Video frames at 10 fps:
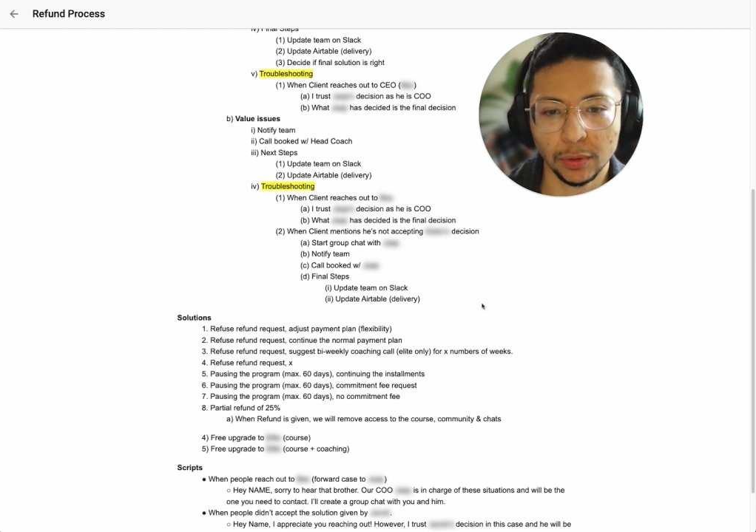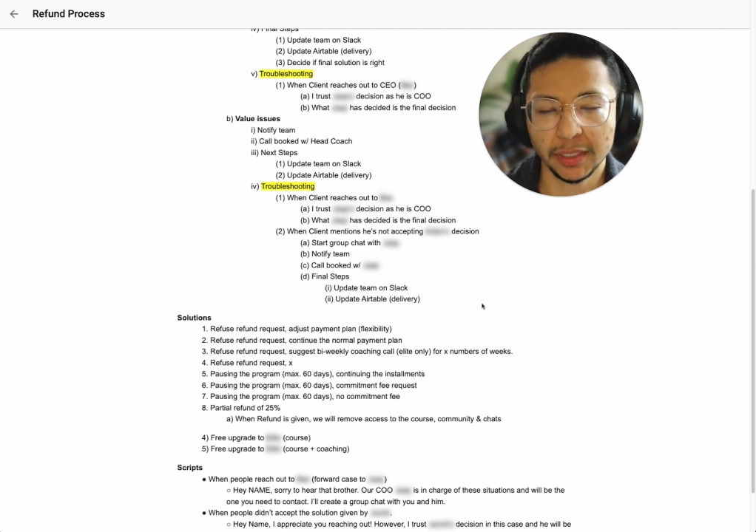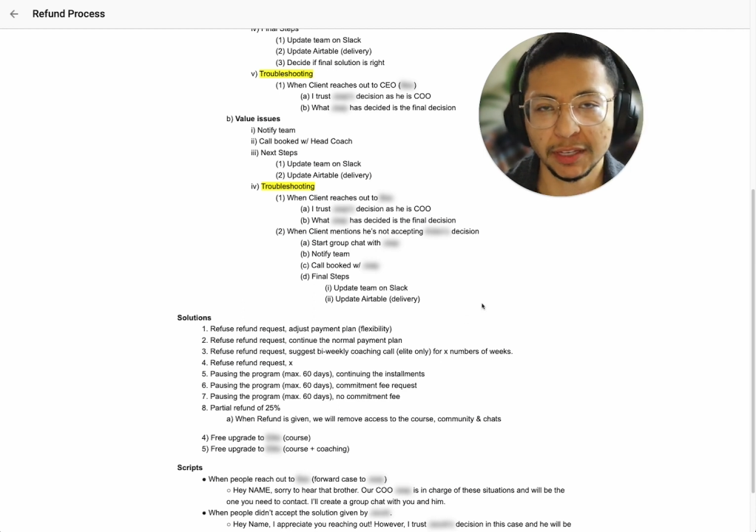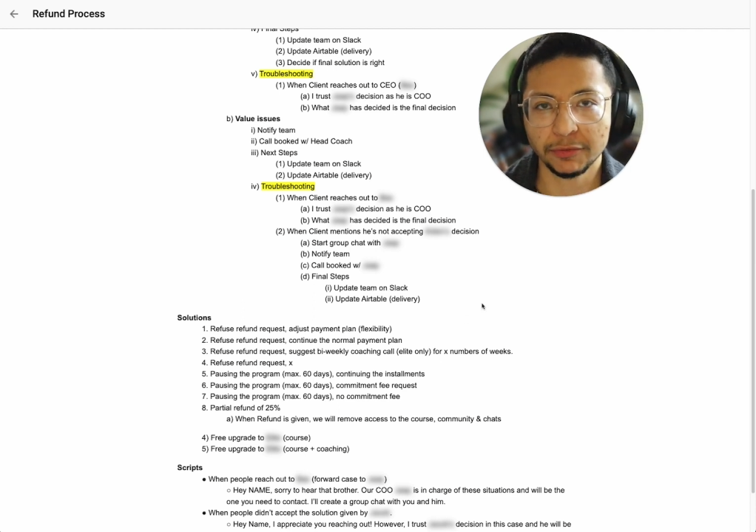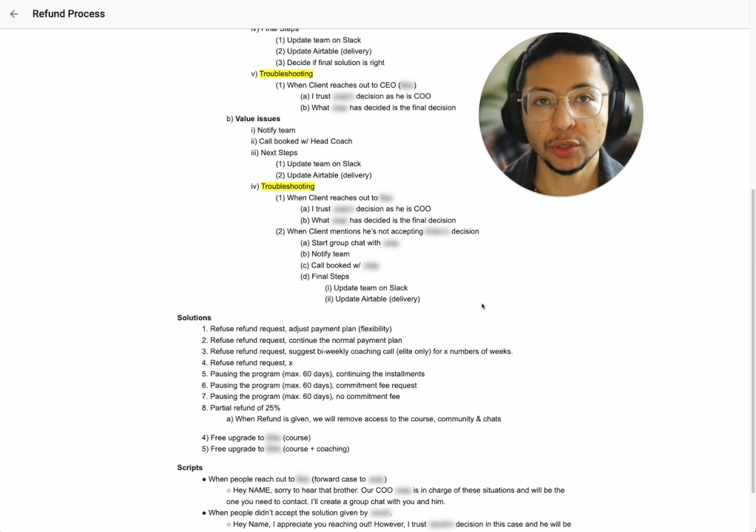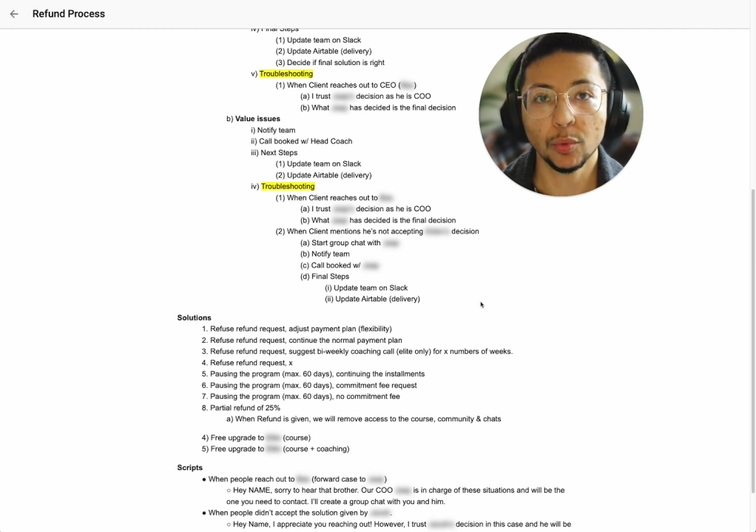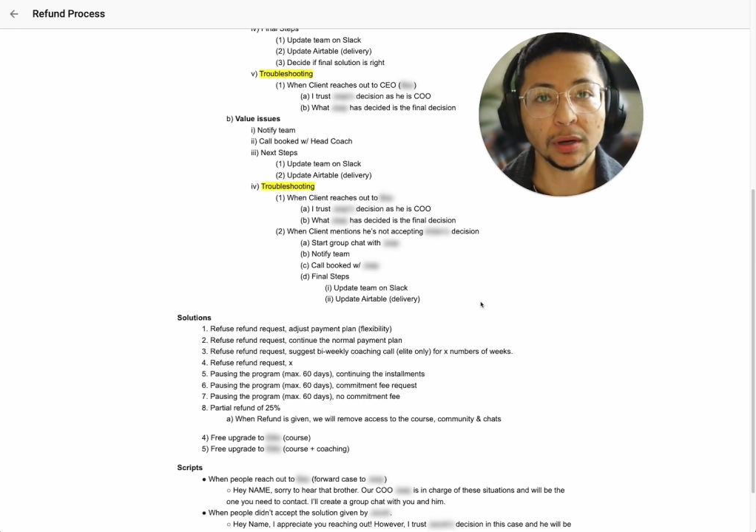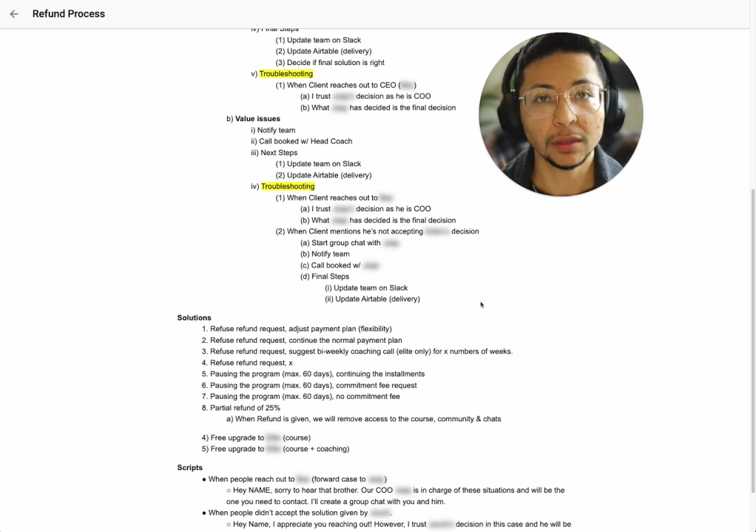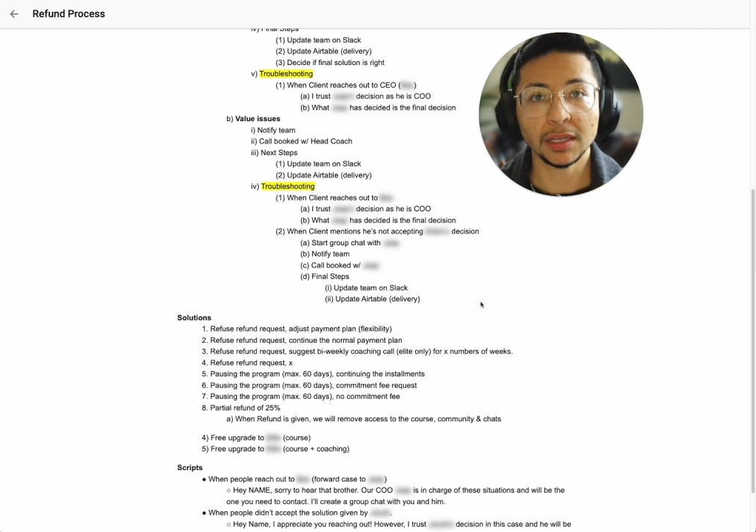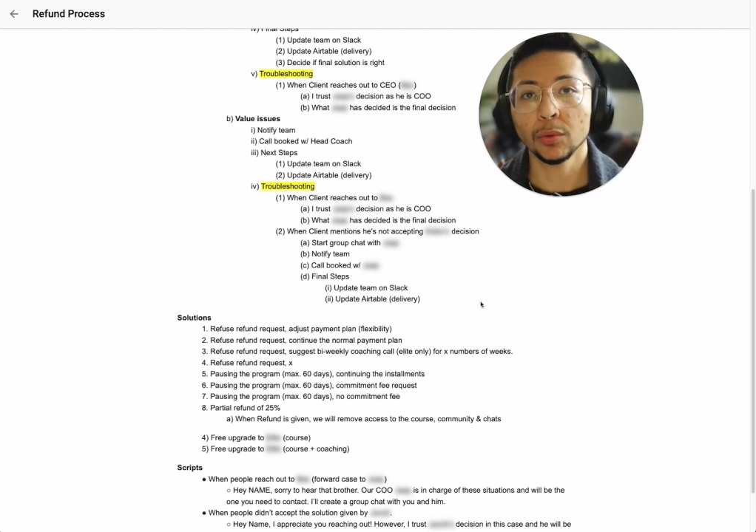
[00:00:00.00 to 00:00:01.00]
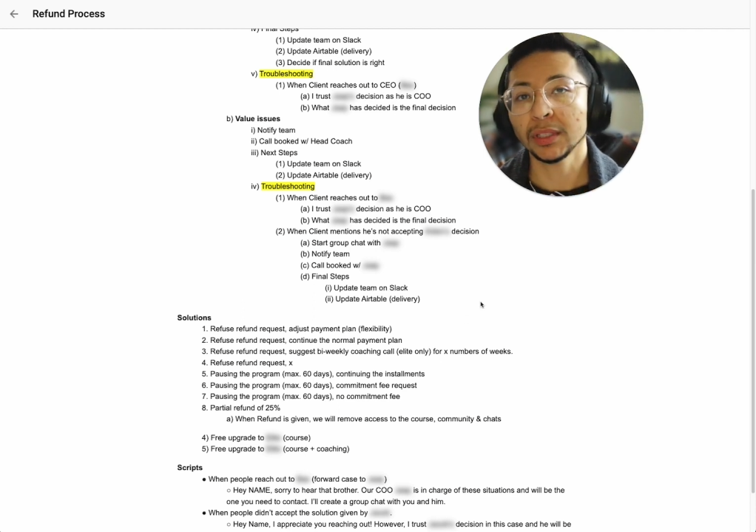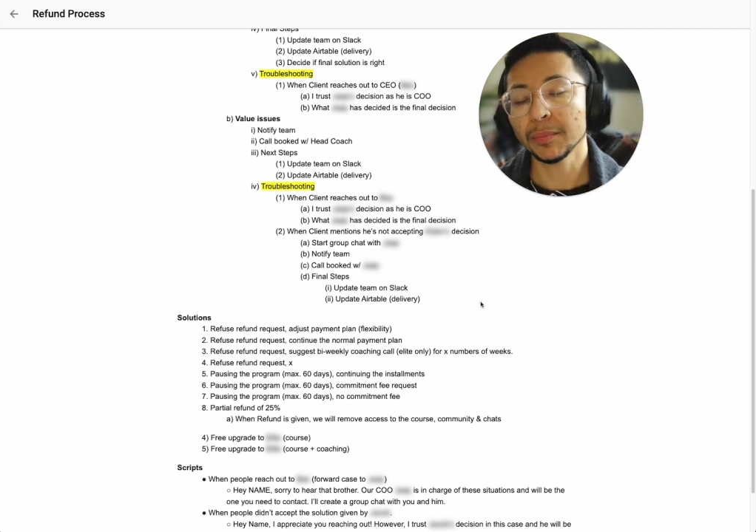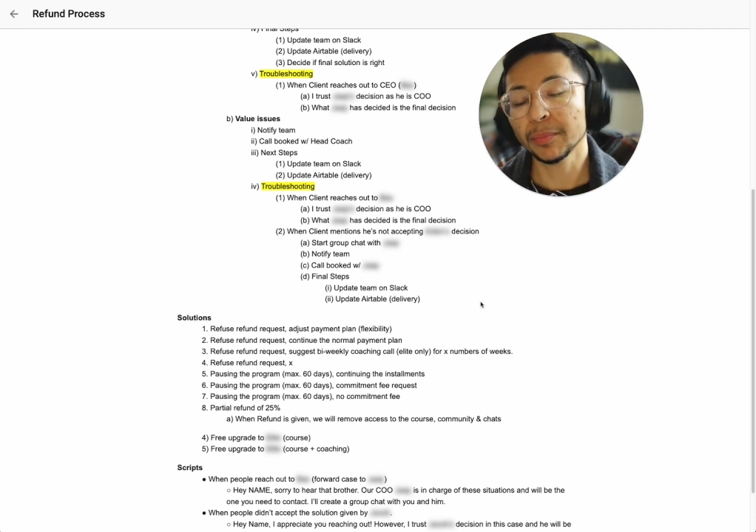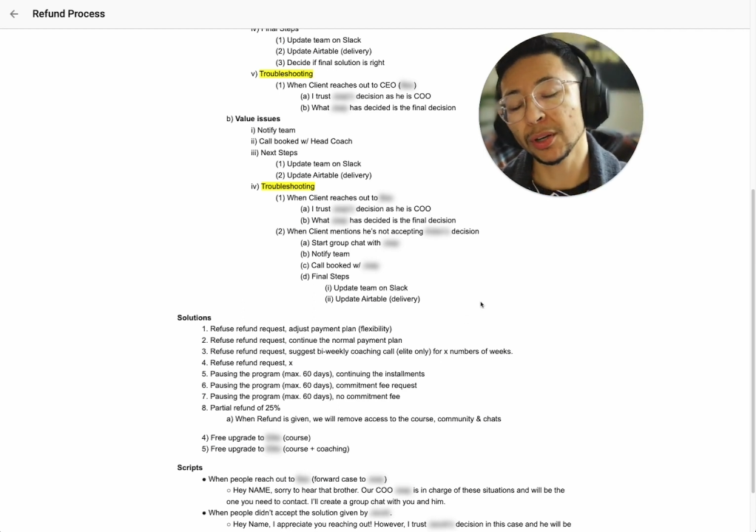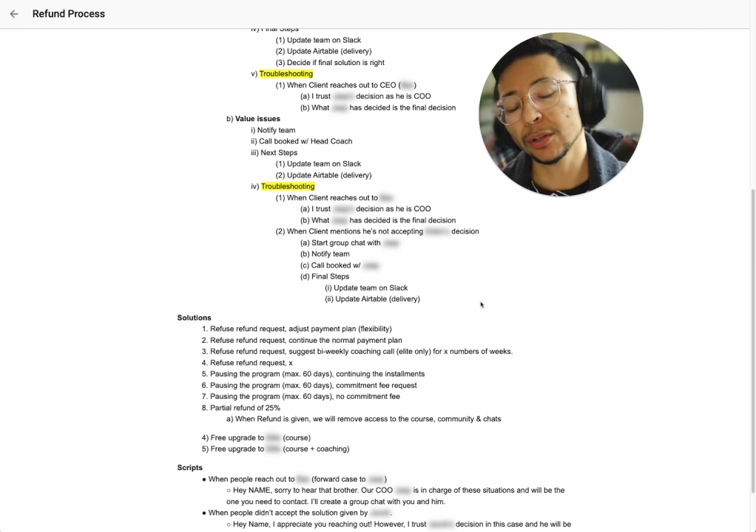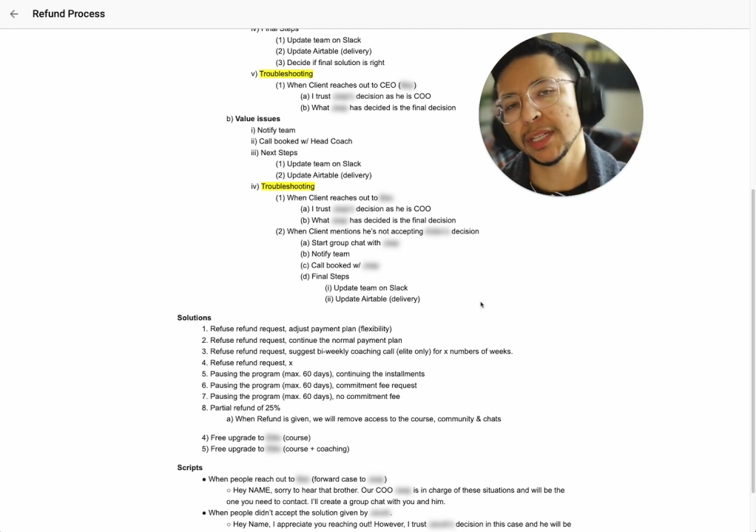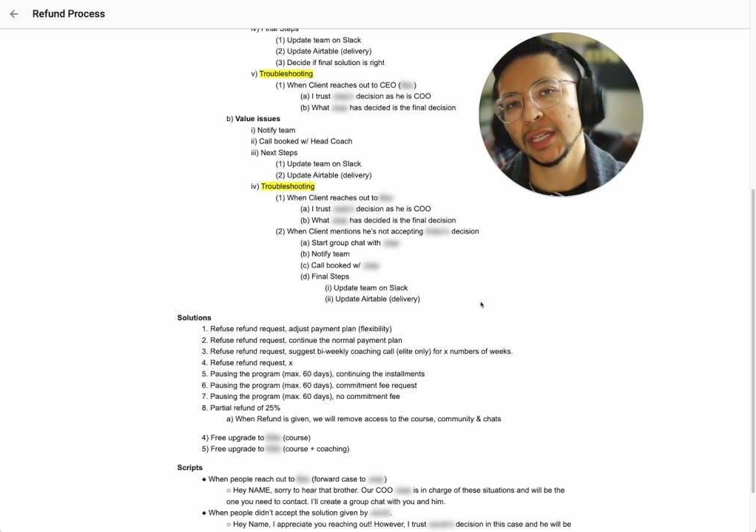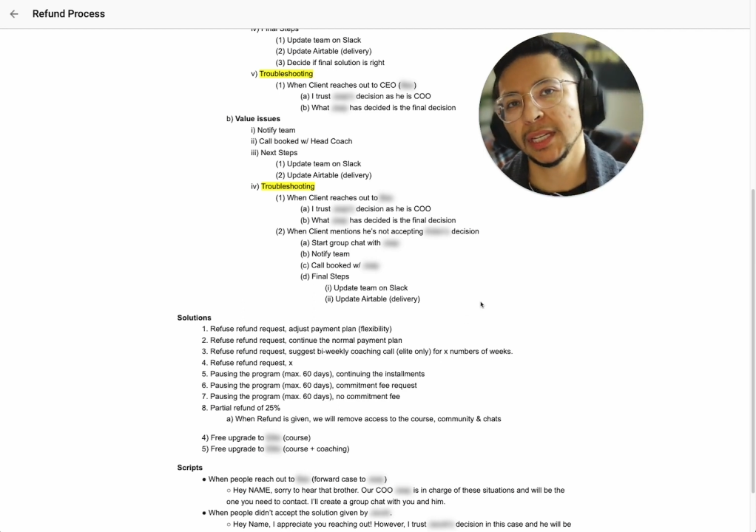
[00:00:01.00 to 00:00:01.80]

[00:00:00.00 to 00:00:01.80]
If you are the only person in